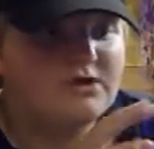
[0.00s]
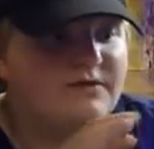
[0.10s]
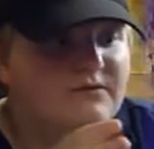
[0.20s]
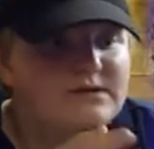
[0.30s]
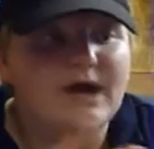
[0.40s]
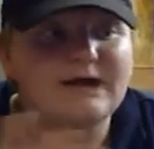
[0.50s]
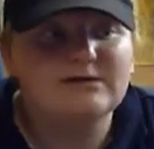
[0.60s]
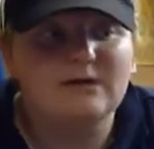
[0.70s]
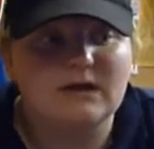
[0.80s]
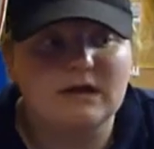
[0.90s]
if you sign up
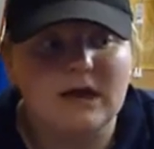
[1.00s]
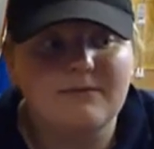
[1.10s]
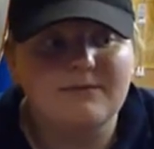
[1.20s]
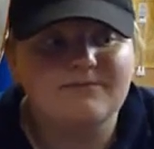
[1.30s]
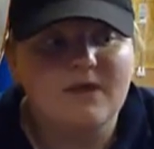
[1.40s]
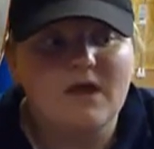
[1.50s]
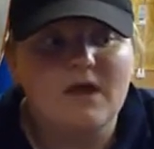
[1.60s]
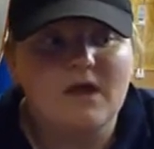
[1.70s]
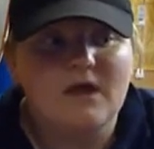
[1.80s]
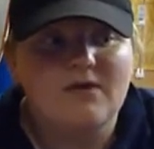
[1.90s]
to a club,
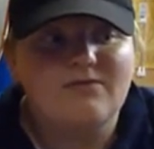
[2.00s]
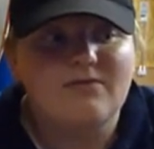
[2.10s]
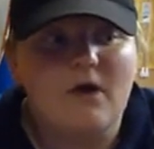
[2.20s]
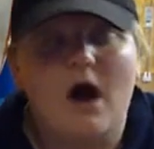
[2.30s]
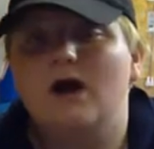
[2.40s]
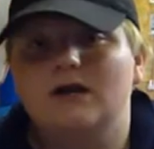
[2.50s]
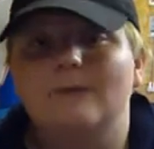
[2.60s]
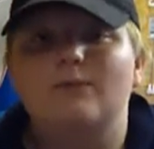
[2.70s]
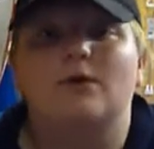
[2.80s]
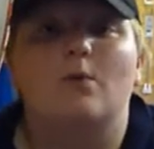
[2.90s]
our
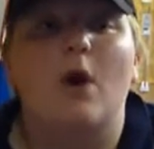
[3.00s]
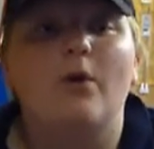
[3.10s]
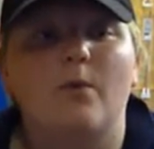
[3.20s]
club will